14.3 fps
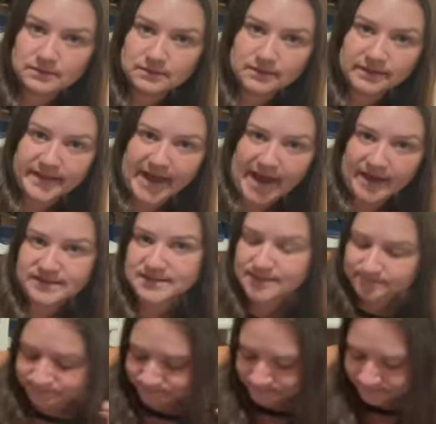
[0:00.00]
that.
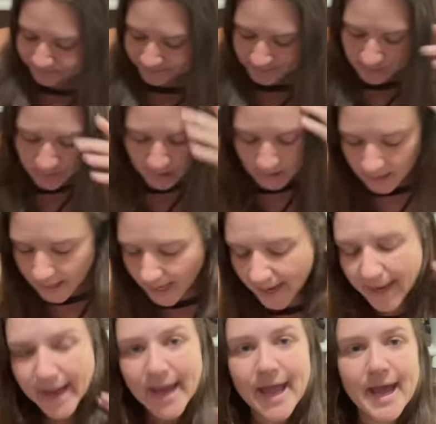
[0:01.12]

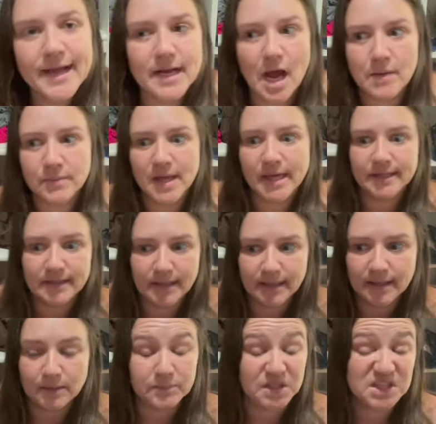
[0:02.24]
And I'm like knitting,
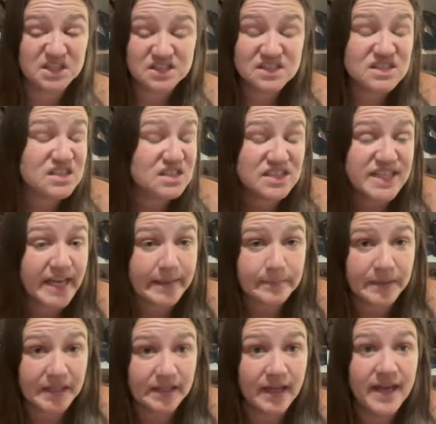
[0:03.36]
I'm like, this is gonna take
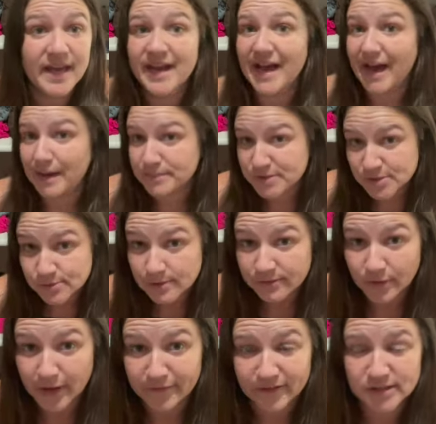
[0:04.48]
me absolutely
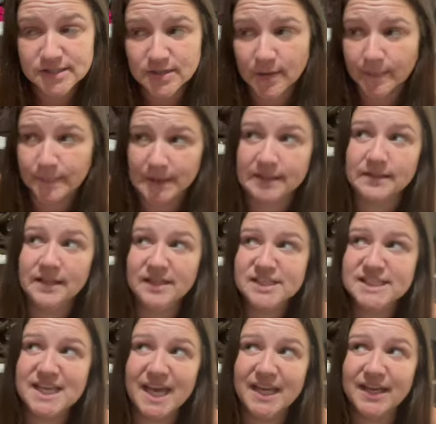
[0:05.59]
forever. So I was
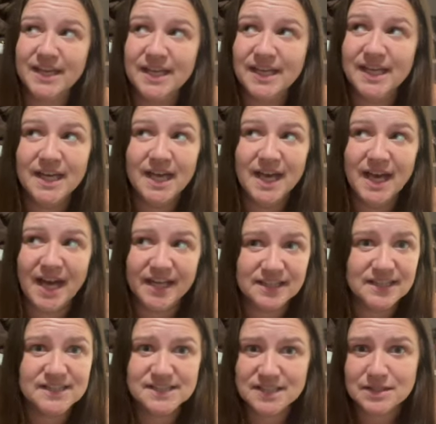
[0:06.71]
like, I think
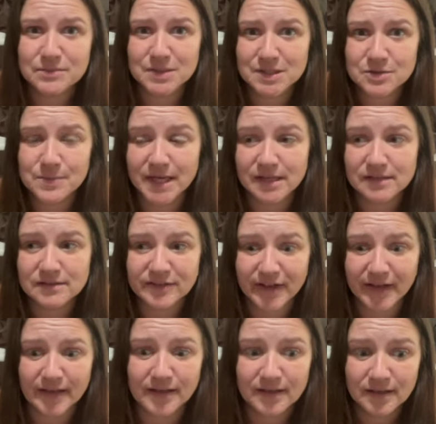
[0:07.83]
it's gonna be too big.
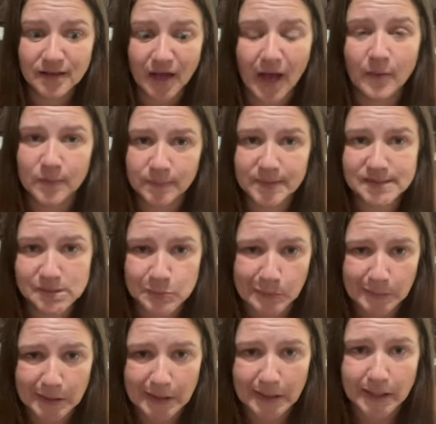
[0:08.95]
Like, I would be
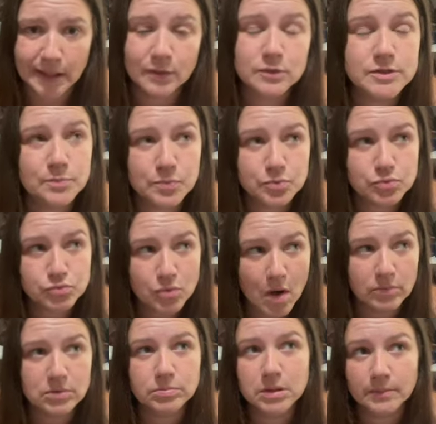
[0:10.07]
swimming in it. It was
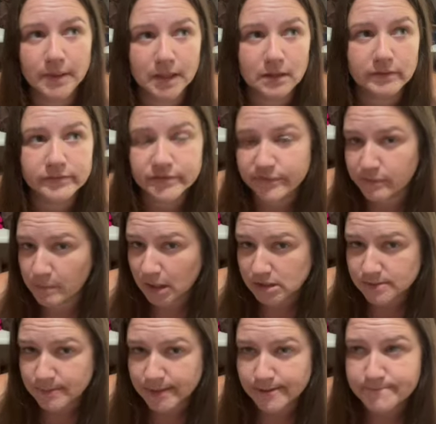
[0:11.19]
probably big enough to fit my
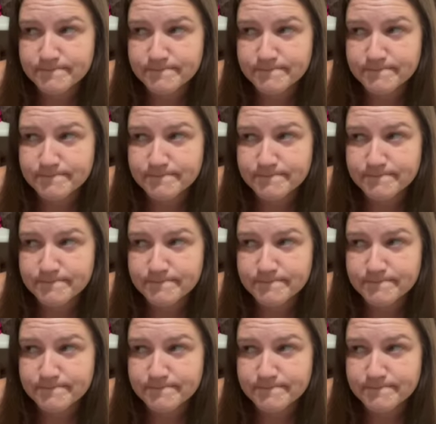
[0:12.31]
husband.